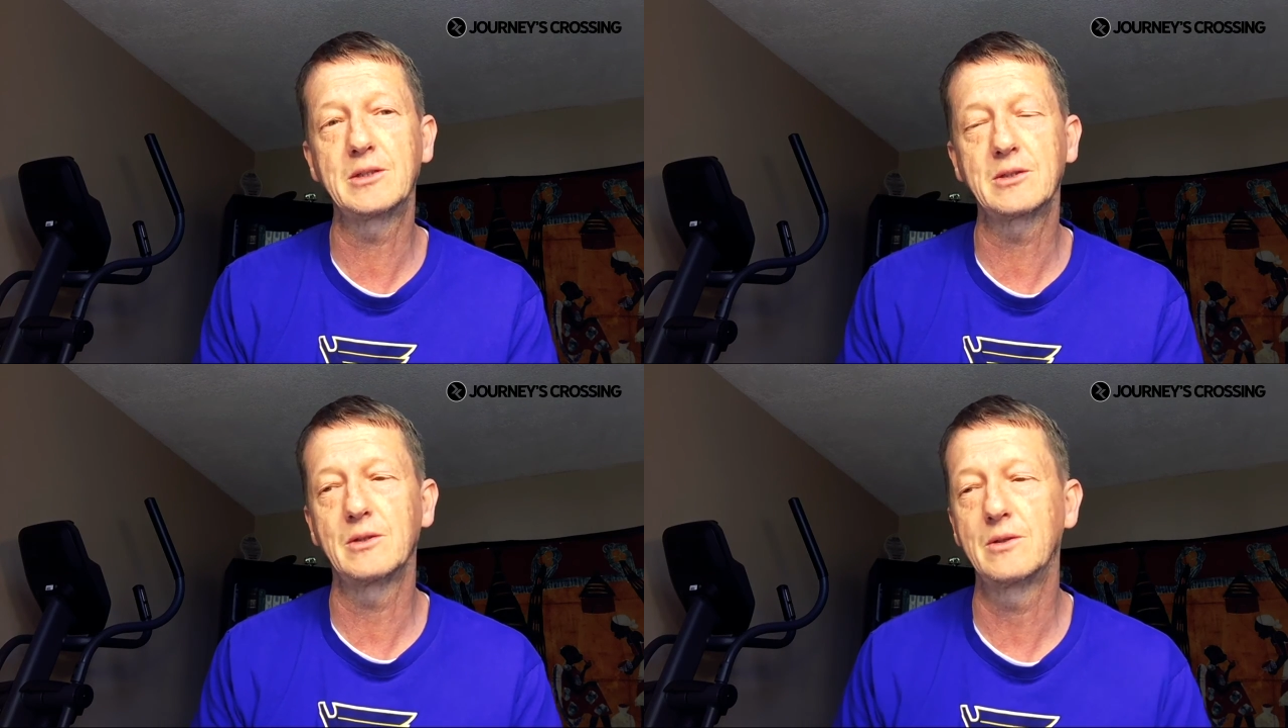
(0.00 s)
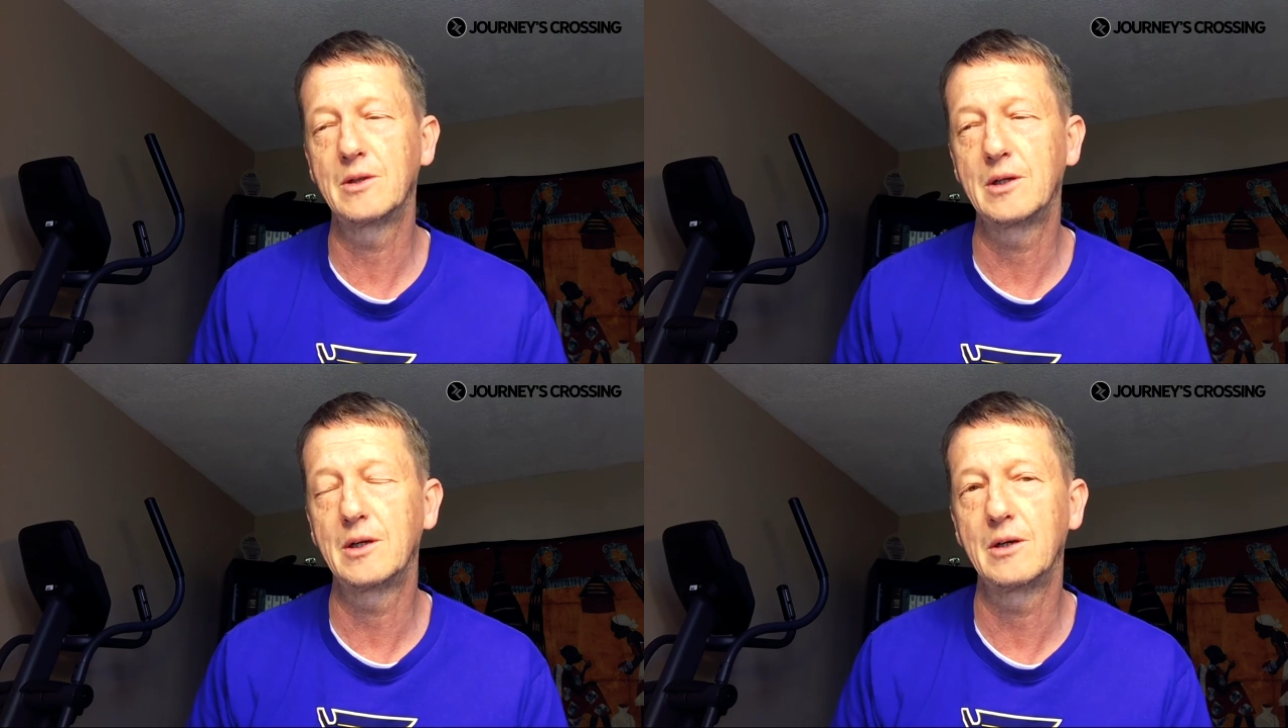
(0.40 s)

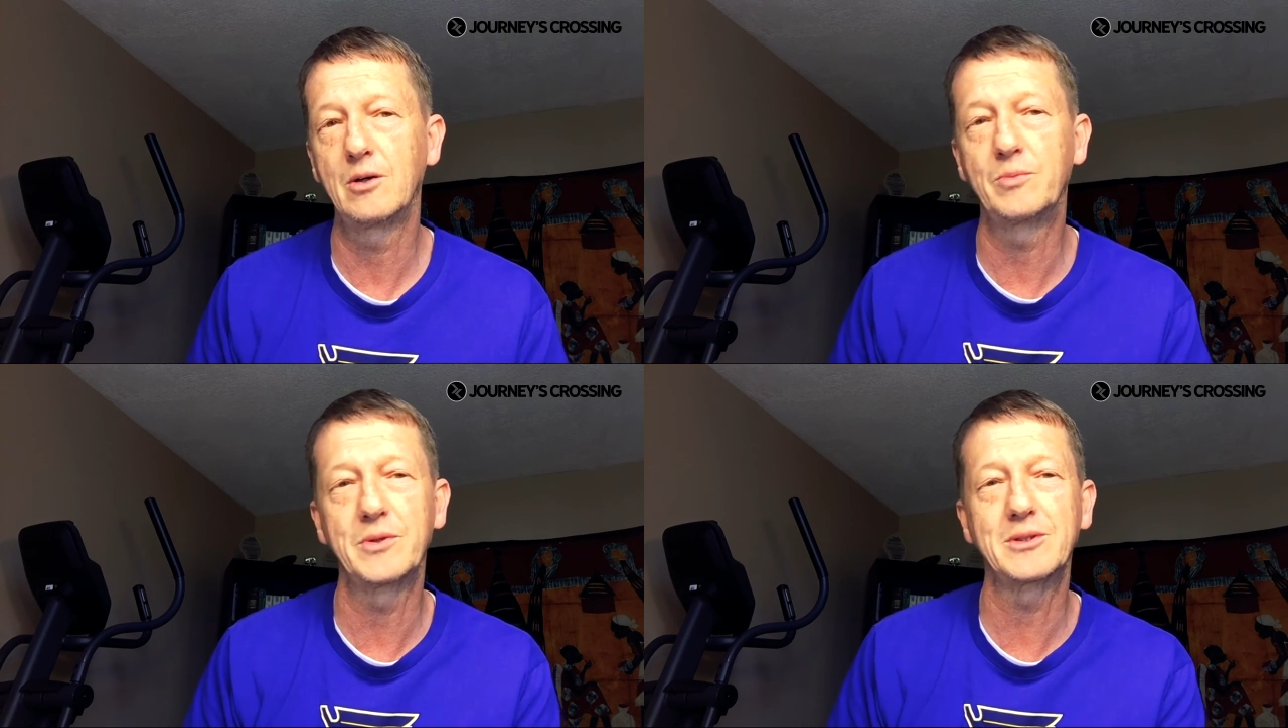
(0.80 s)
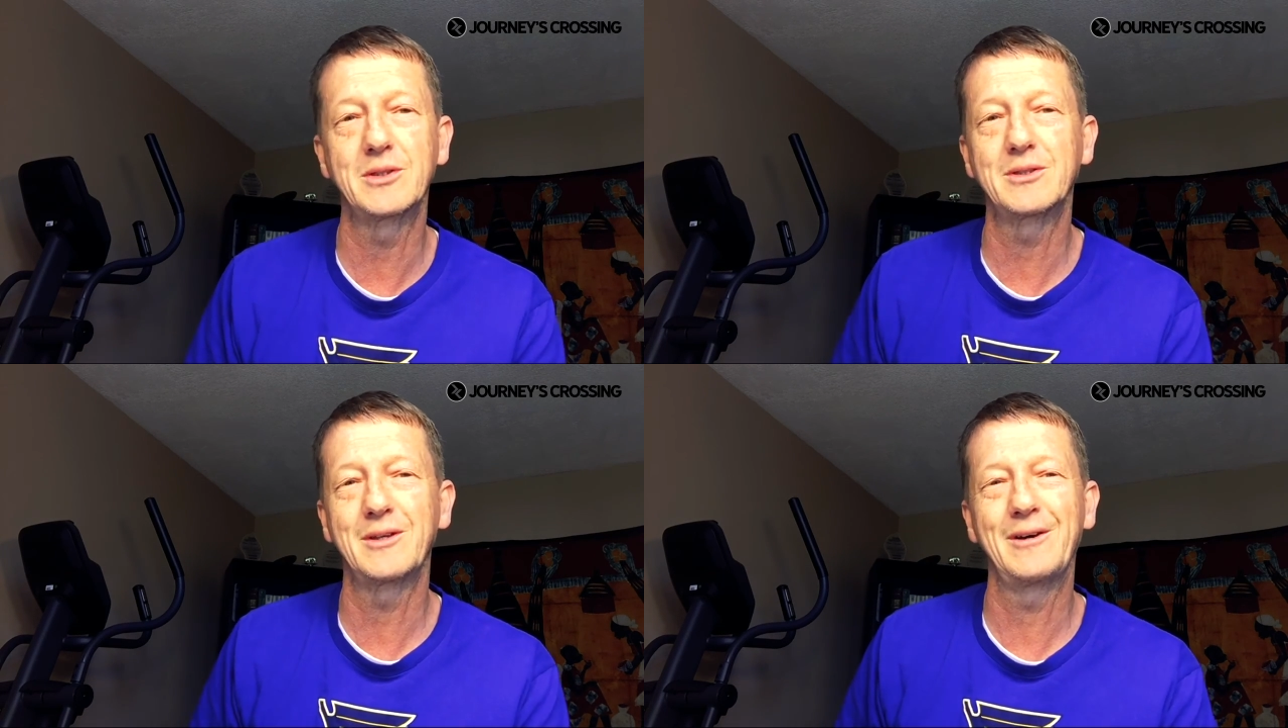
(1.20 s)
so hope this
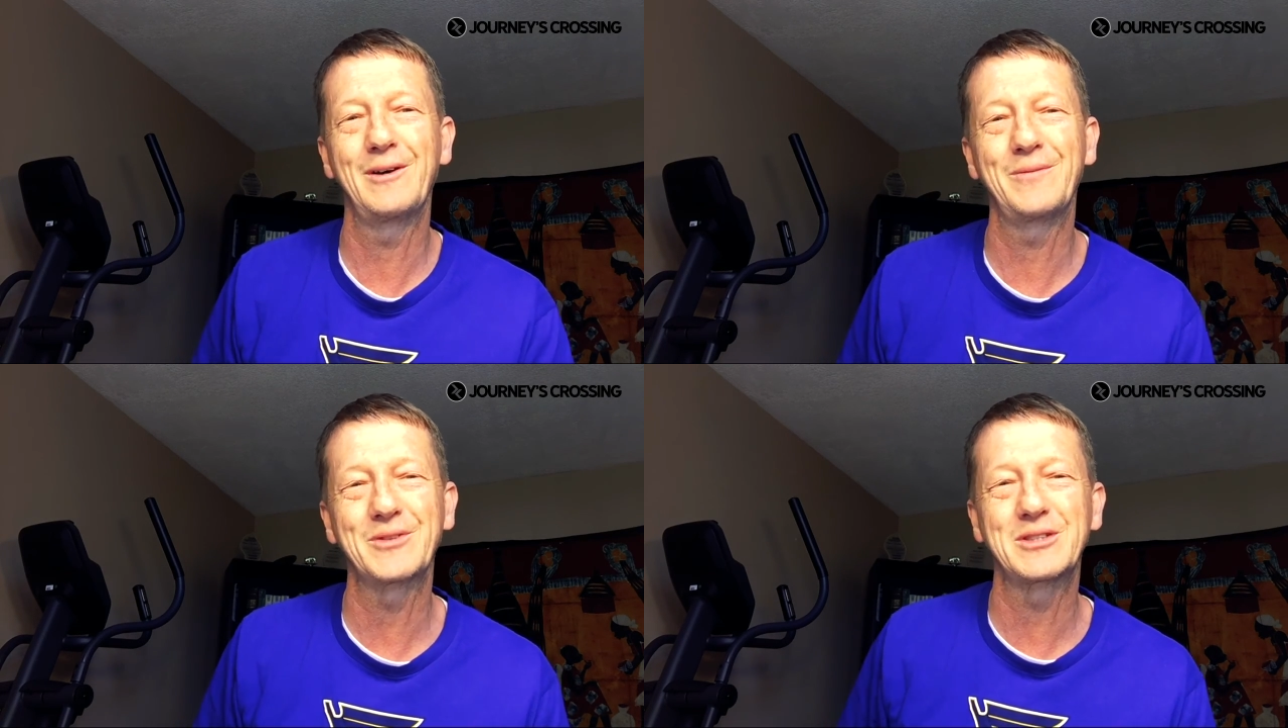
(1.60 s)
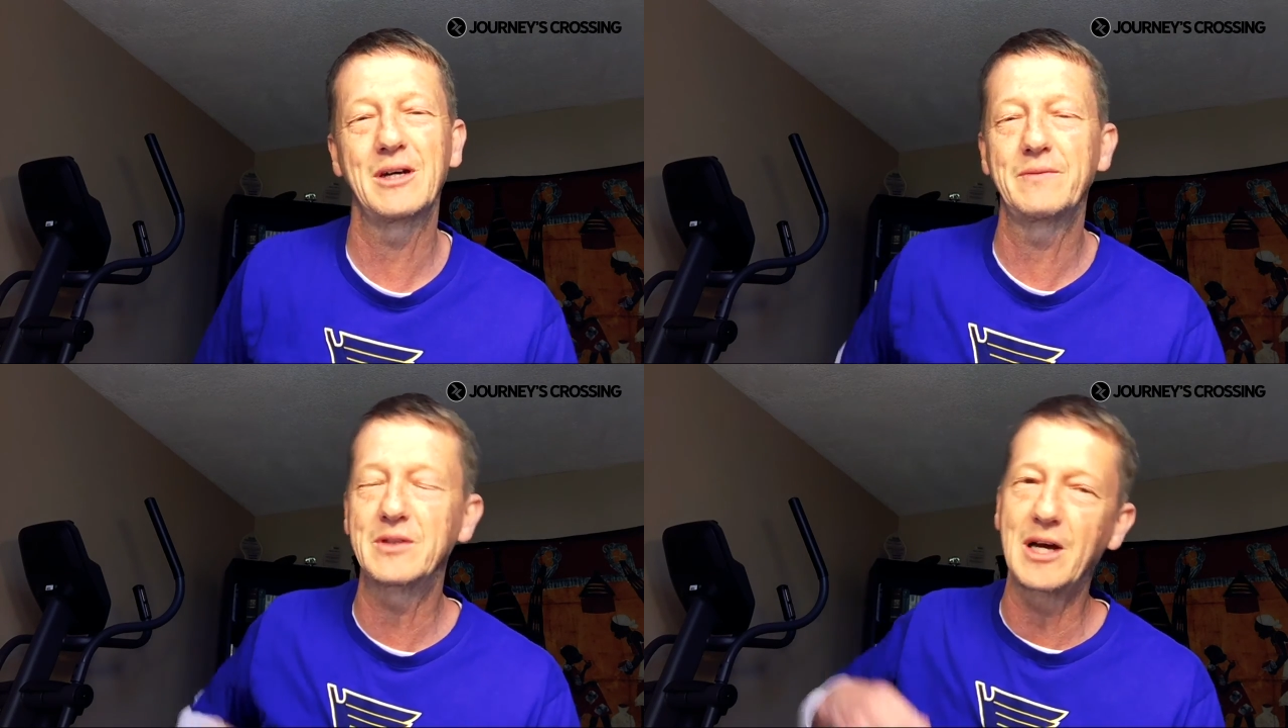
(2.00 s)
is helpful
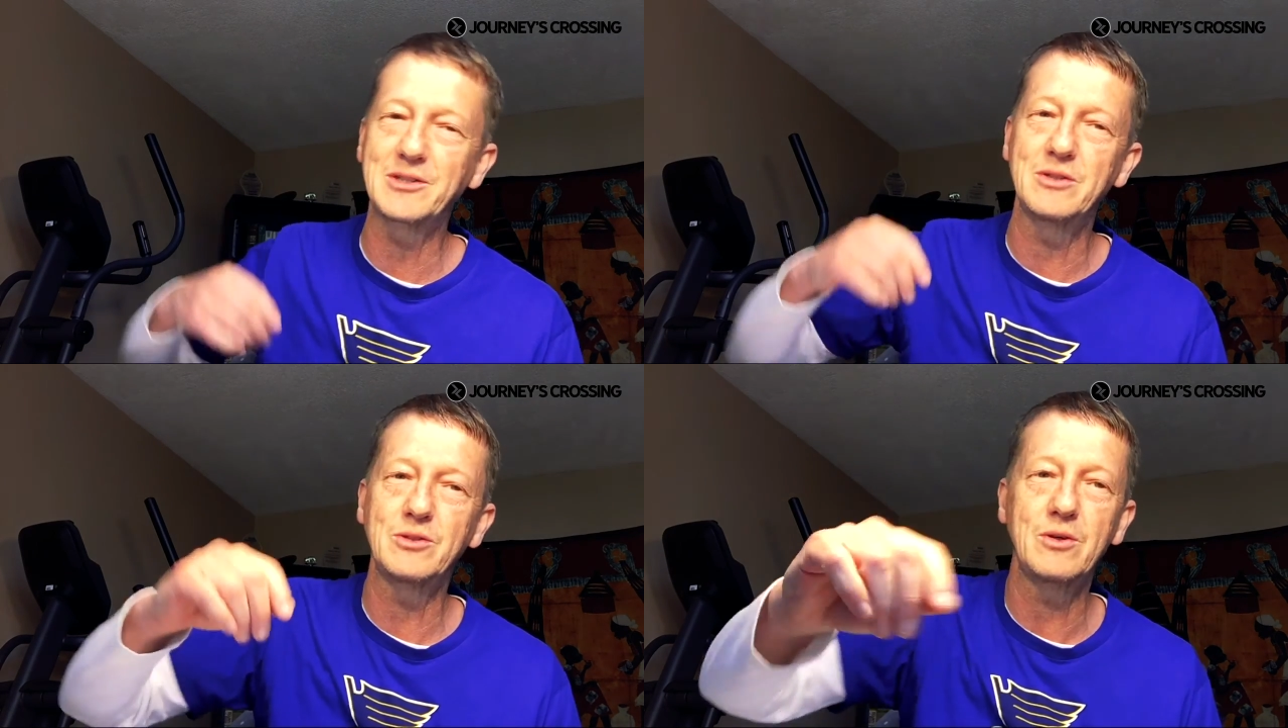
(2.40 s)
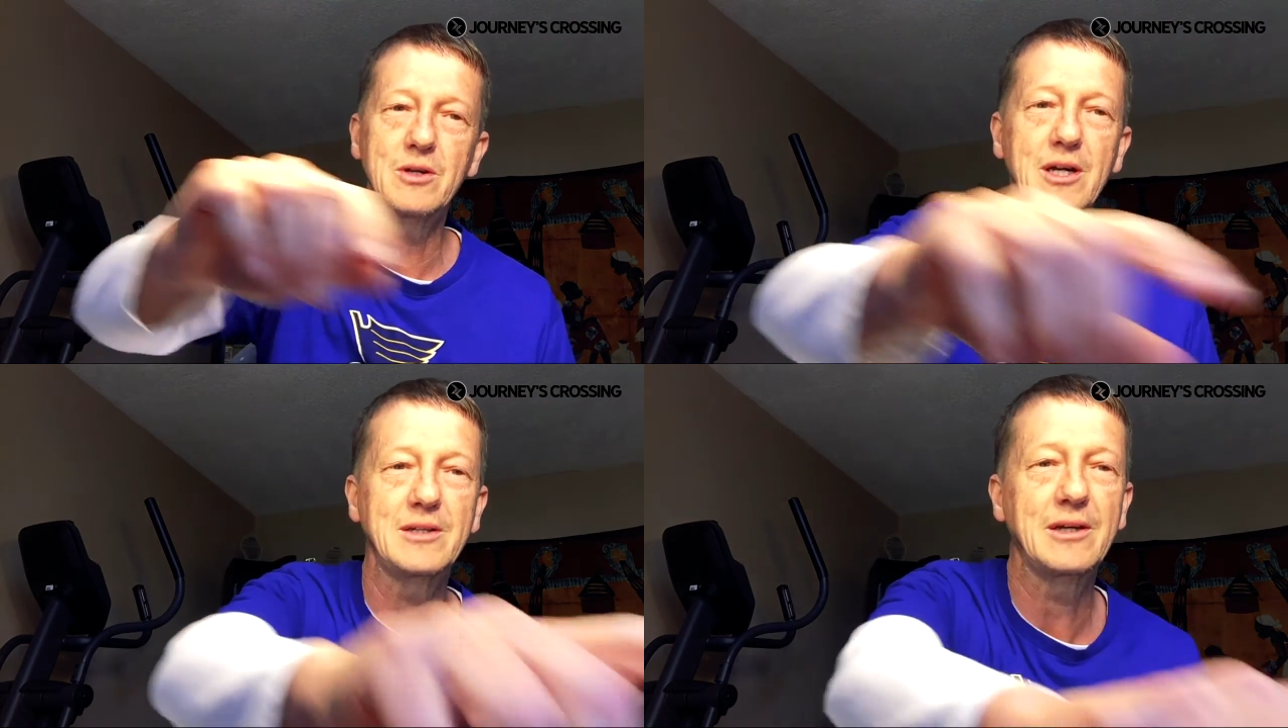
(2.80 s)
stuff. You guys enjoy your day.